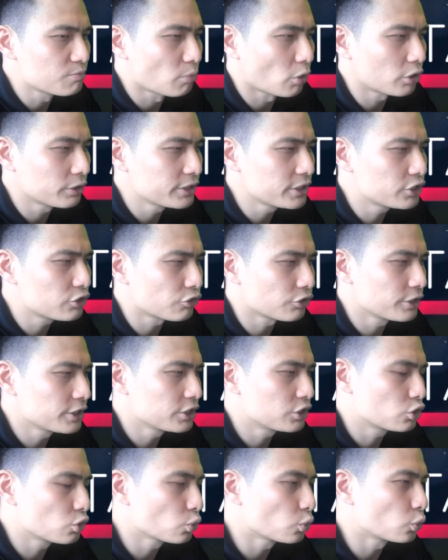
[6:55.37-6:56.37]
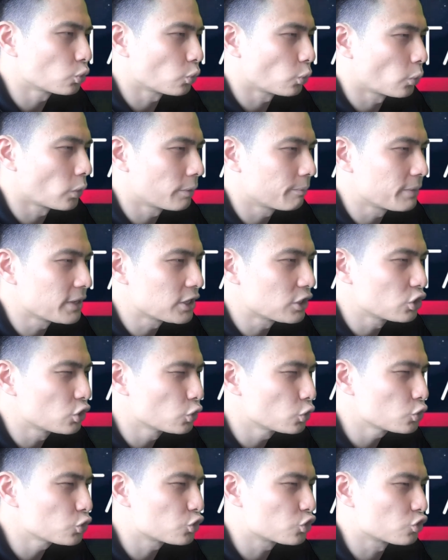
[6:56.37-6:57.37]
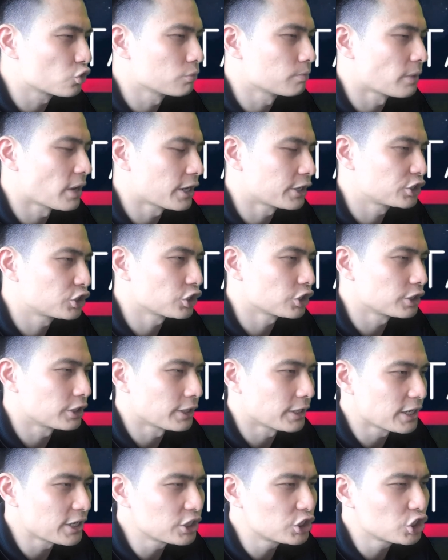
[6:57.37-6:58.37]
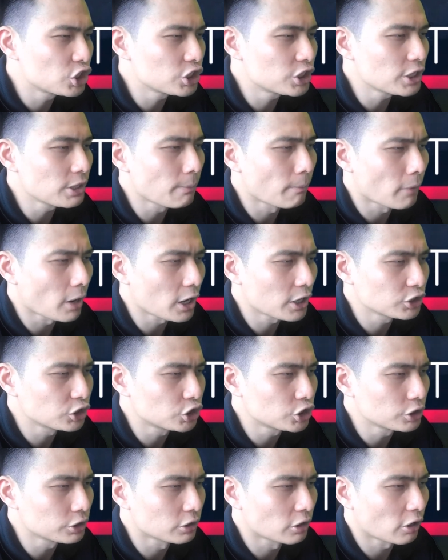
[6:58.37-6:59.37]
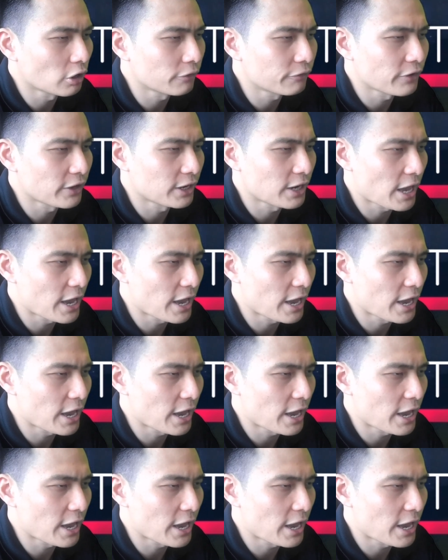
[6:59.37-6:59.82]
monitoring tool will be used to measure the EGT margin of an